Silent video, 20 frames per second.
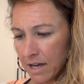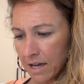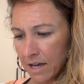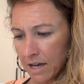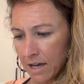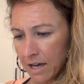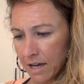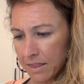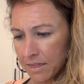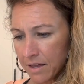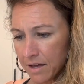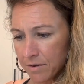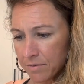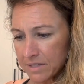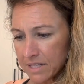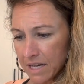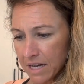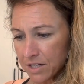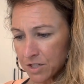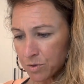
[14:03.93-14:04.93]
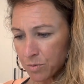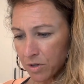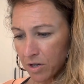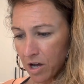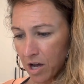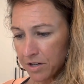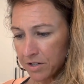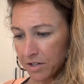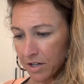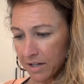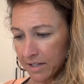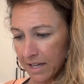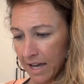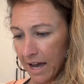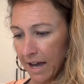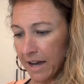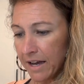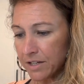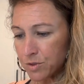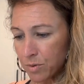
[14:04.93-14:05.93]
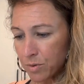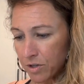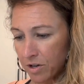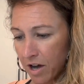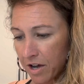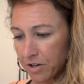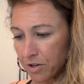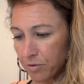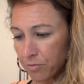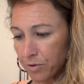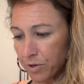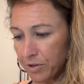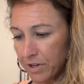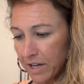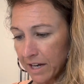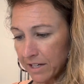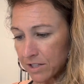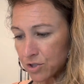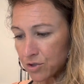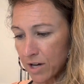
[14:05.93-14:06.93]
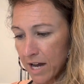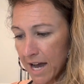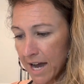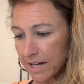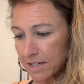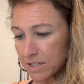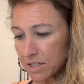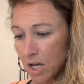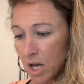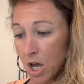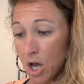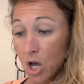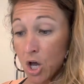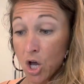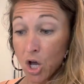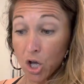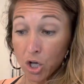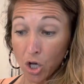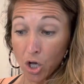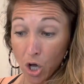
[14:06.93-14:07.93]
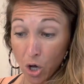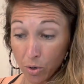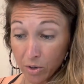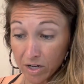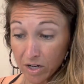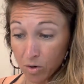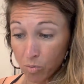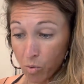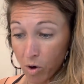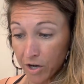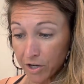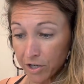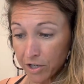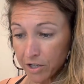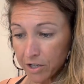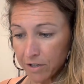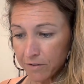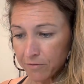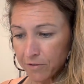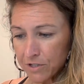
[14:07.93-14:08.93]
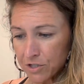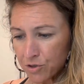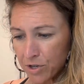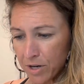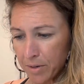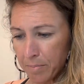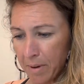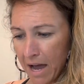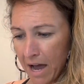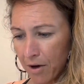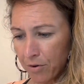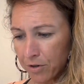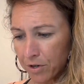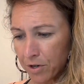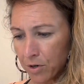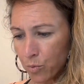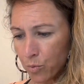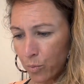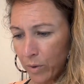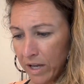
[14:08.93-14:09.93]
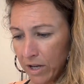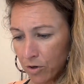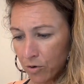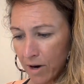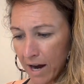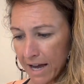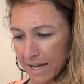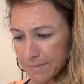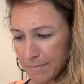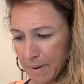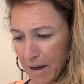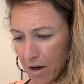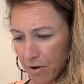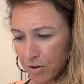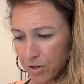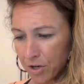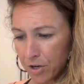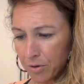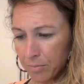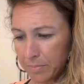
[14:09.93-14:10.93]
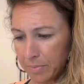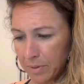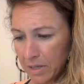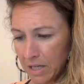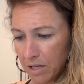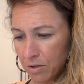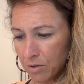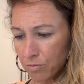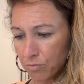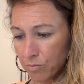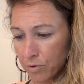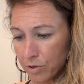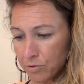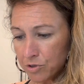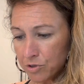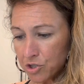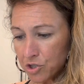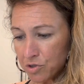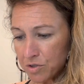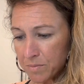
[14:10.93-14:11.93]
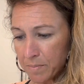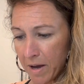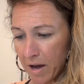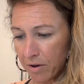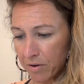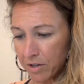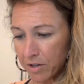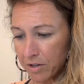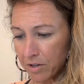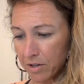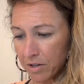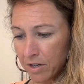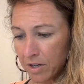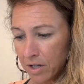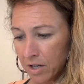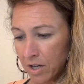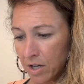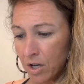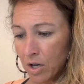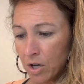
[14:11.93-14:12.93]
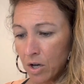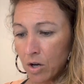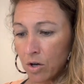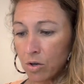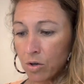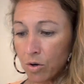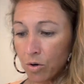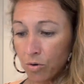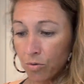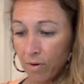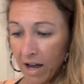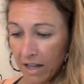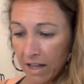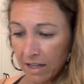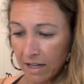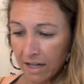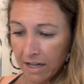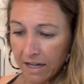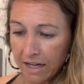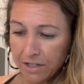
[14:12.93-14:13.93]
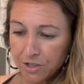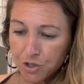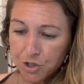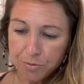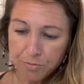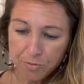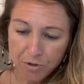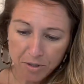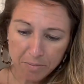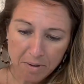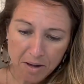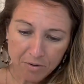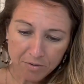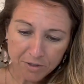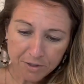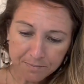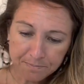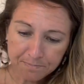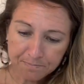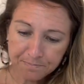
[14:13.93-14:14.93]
I thought it was ashwagandha. Yeah, ashwagandha root extract, coconut water, freeze-dried powder, wheatgrass powder, beetroot juice powder, chlorella, and turmeric powder.